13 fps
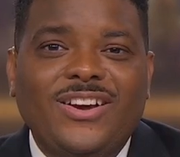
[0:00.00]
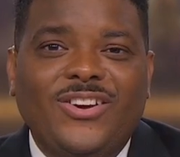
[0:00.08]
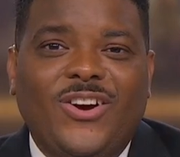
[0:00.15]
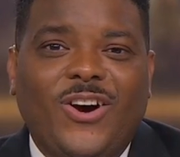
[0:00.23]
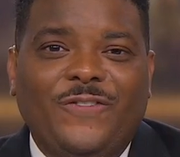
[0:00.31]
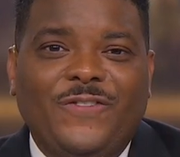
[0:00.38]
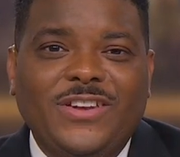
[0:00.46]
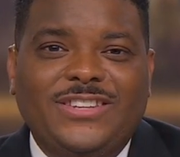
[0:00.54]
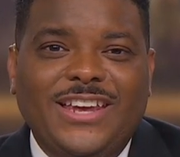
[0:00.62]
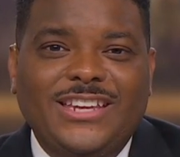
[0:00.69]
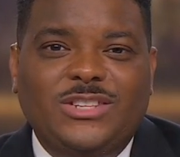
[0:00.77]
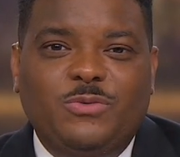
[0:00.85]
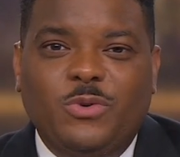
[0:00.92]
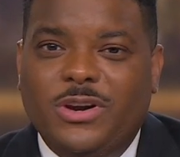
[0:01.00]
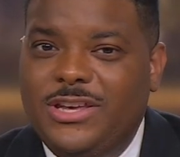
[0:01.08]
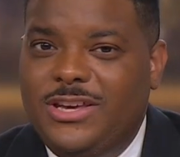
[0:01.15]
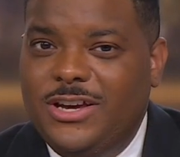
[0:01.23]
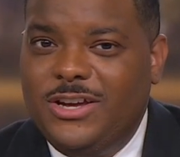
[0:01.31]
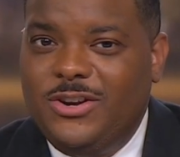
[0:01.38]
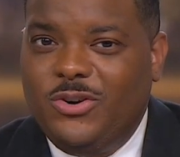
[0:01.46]
Coffee tastes really
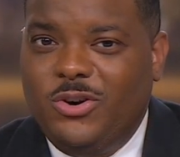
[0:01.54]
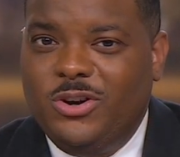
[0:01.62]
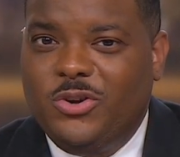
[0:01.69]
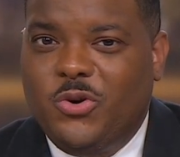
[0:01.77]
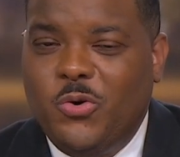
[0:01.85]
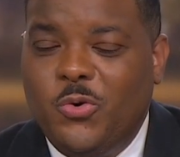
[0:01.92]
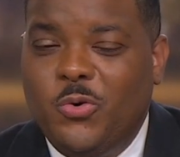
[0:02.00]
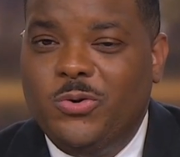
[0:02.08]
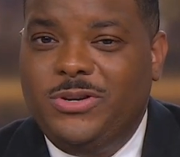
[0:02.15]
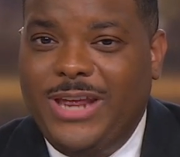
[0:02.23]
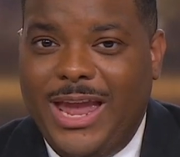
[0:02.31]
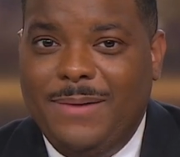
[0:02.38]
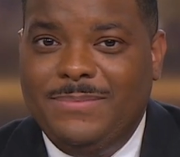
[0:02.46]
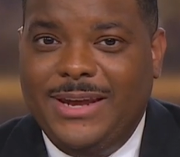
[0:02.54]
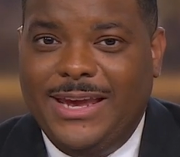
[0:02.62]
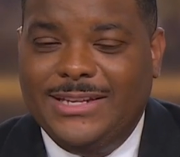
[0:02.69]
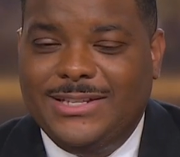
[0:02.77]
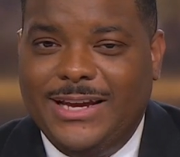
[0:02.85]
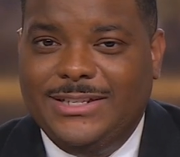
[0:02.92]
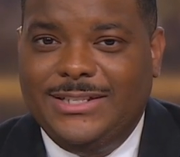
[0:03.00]
good on cool, damp days
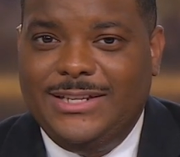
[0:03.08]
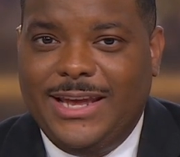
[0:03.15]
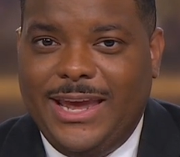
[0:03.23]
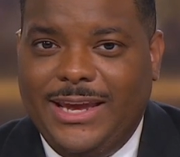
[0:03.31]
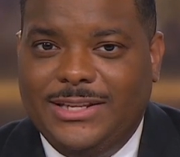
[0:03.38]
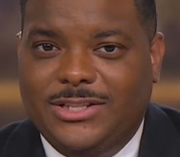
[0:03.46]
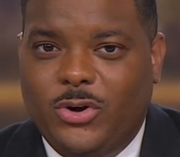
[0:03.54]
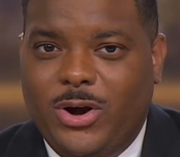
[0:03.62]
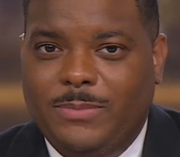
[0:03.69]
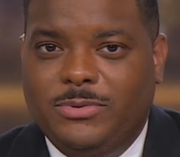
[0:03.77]
like today, so I'm